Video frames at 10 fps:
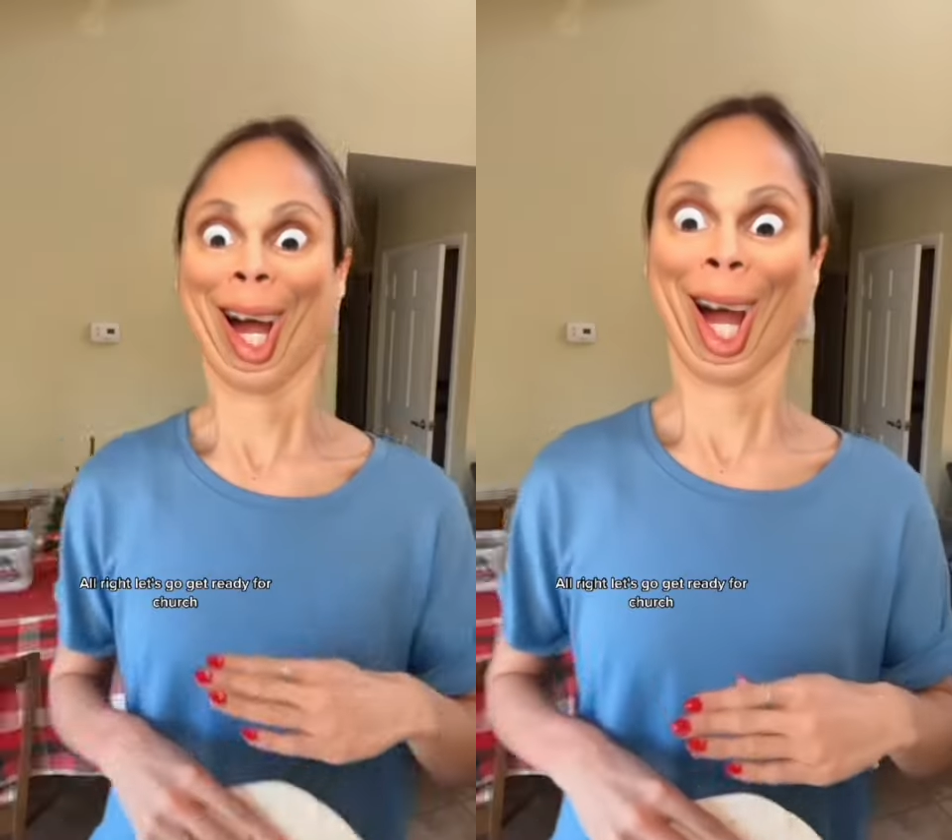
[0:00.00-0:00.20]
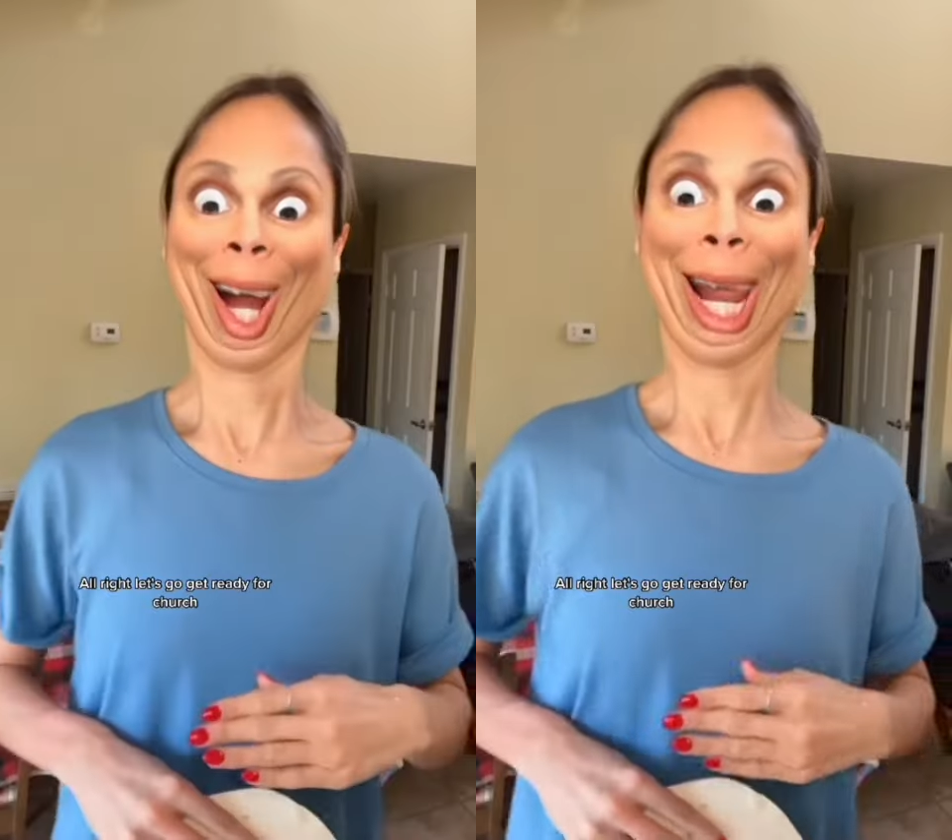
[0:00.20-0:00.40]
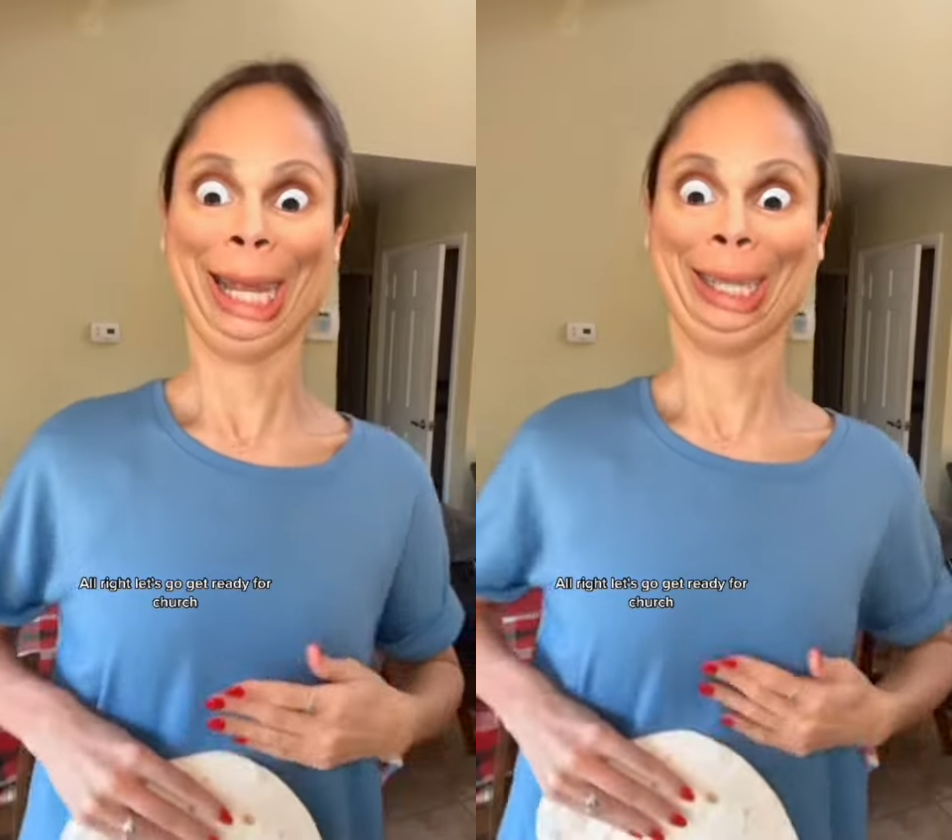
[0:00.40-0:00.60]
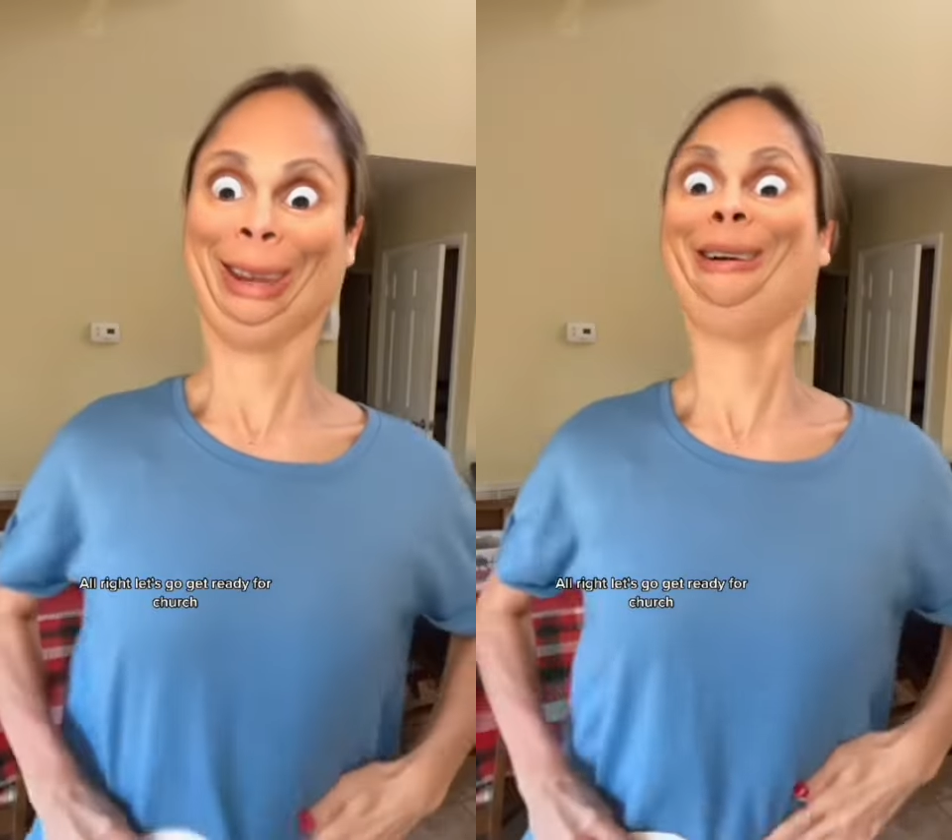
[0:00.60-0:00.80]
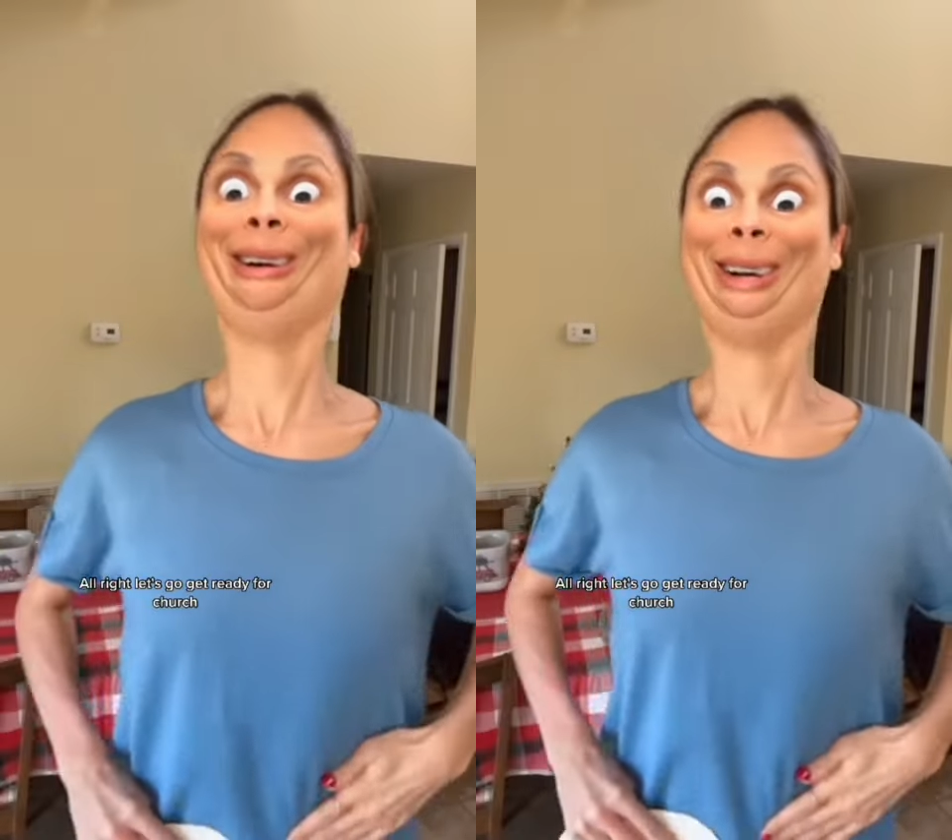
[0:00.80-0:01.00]
All right,
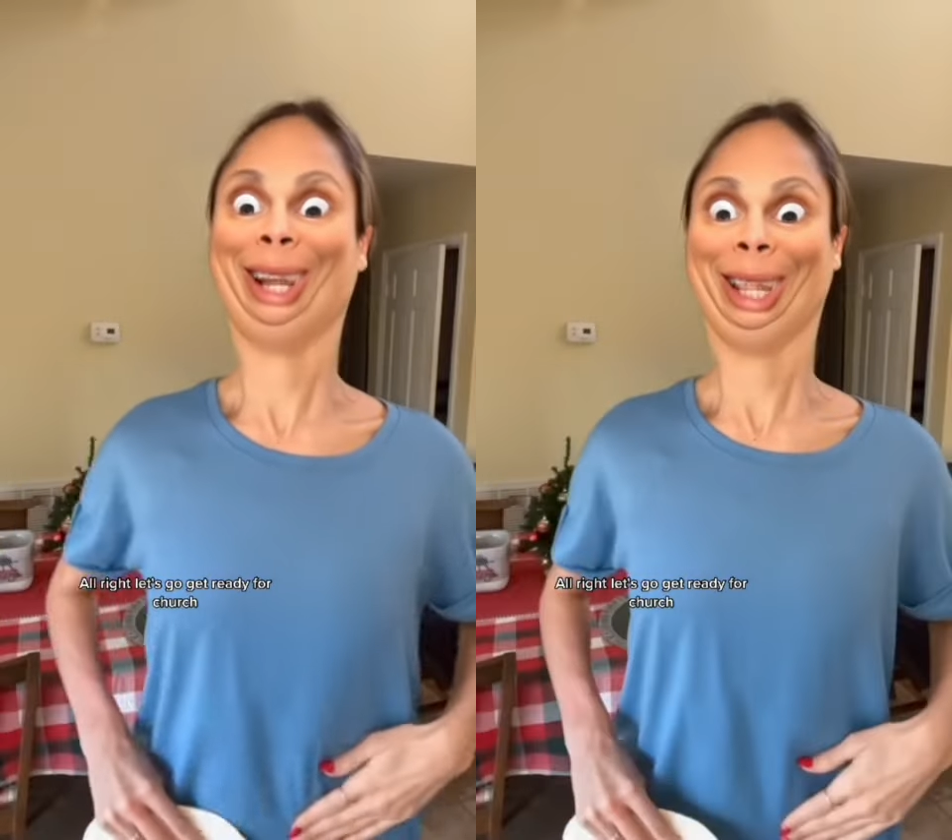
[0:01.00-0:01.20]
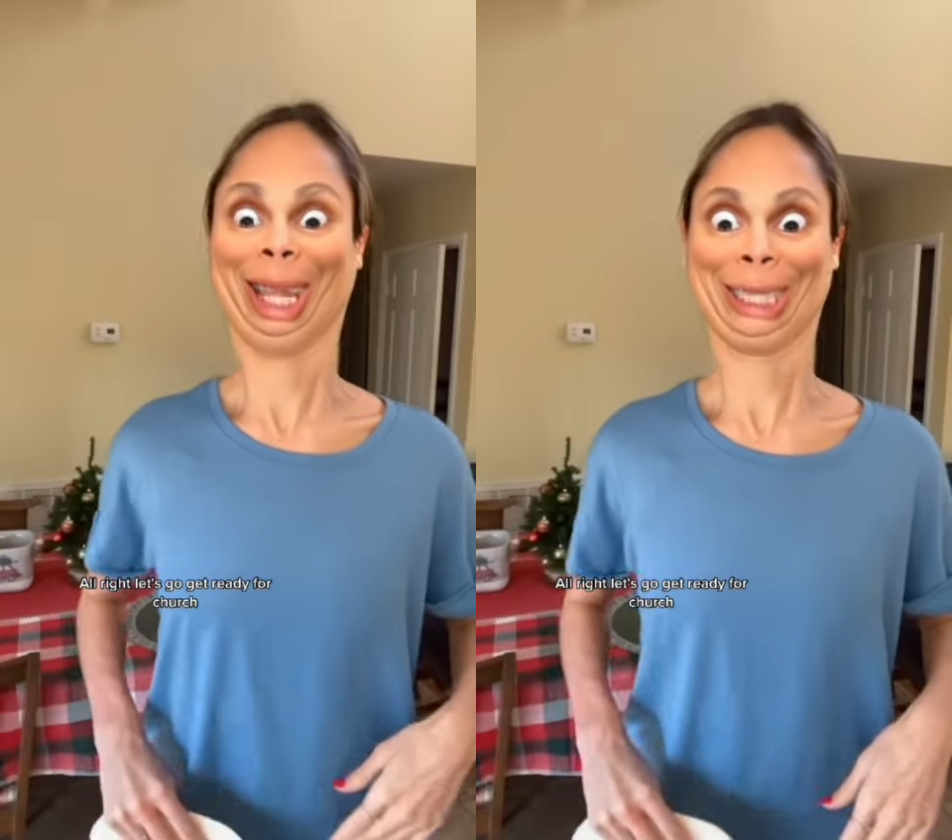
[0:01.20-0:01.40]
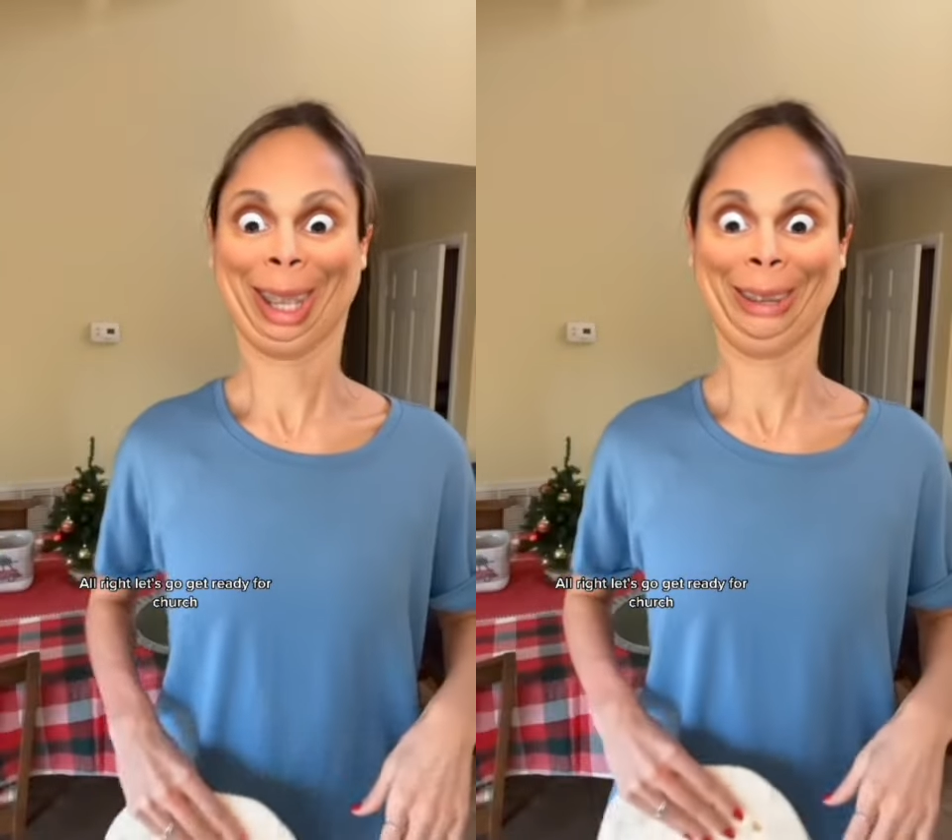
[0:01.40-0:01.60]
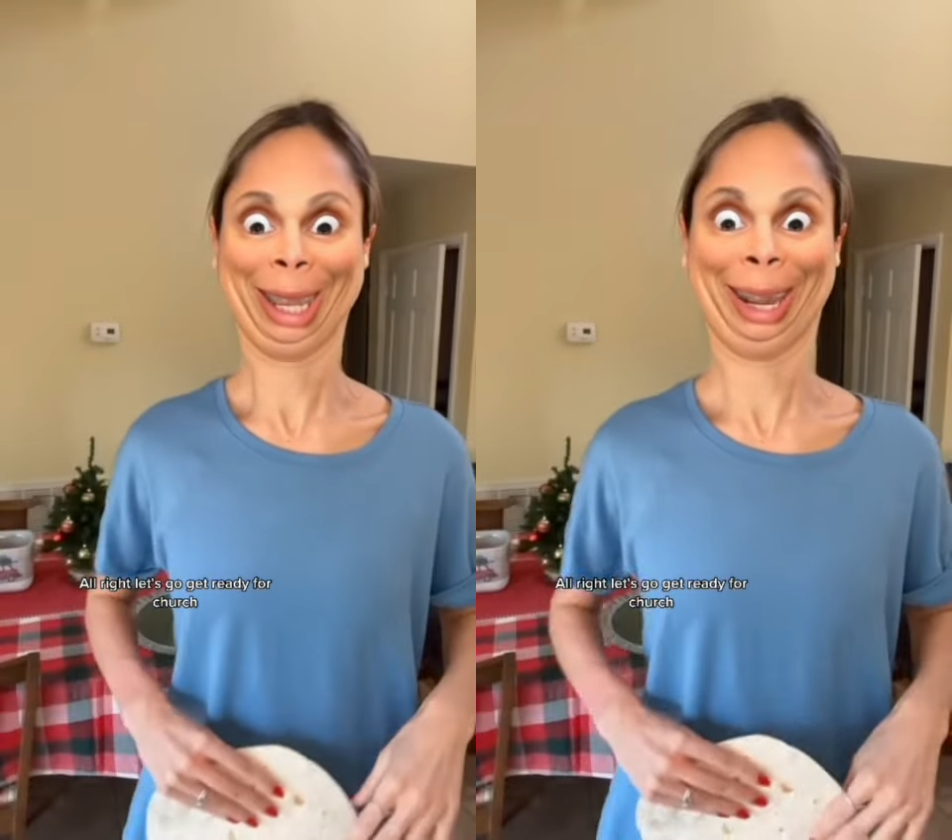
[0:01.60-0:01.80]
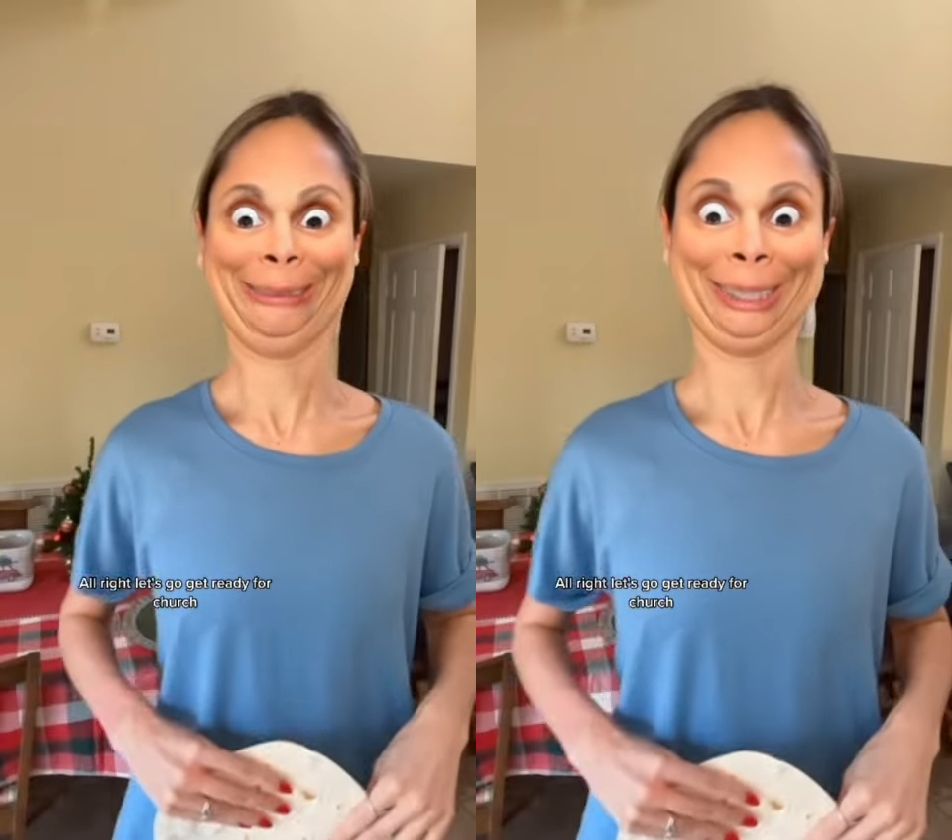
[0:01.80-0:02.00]
let's go
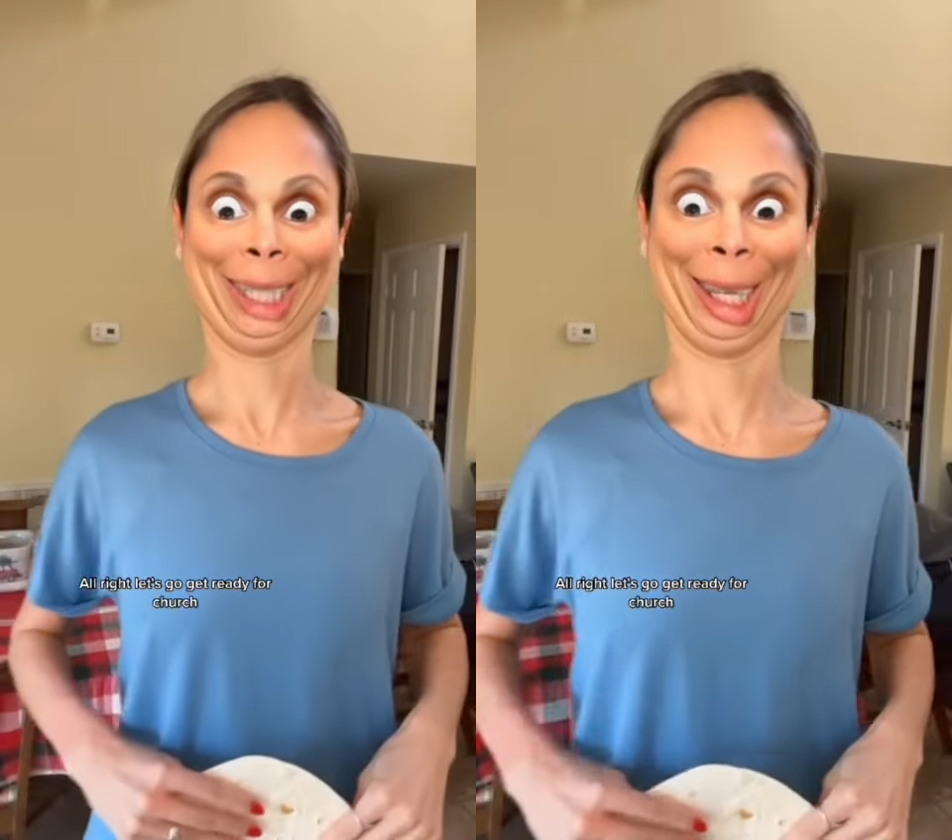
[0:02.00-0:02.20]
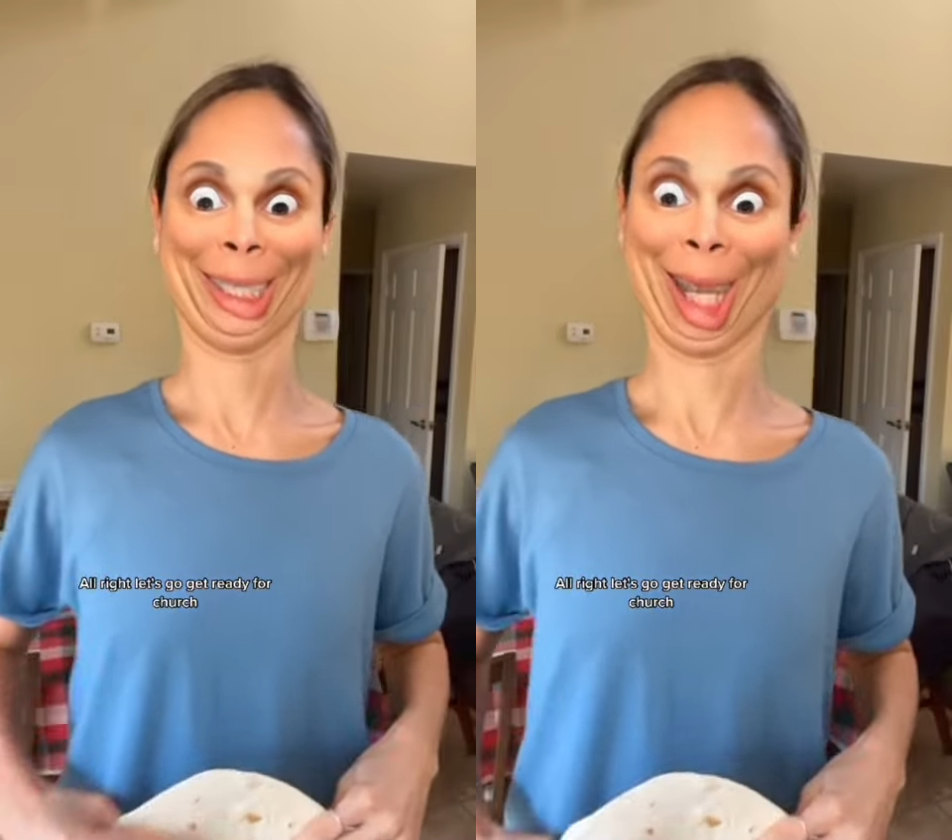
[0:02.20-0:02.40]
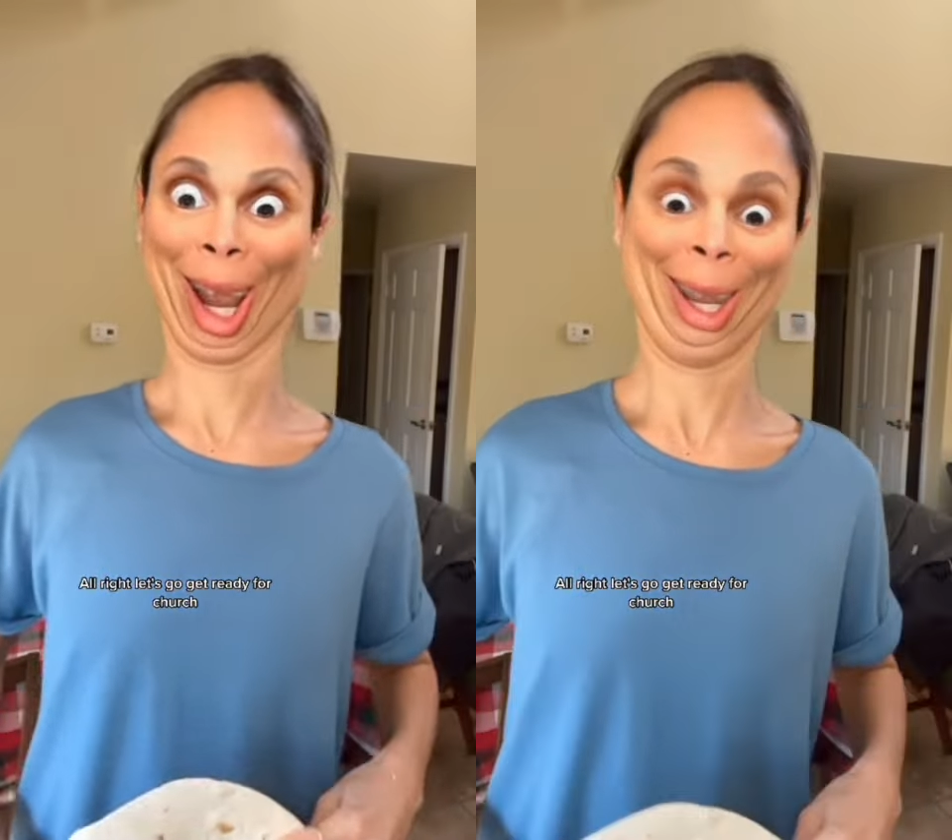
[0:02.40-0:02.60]
get ready for church.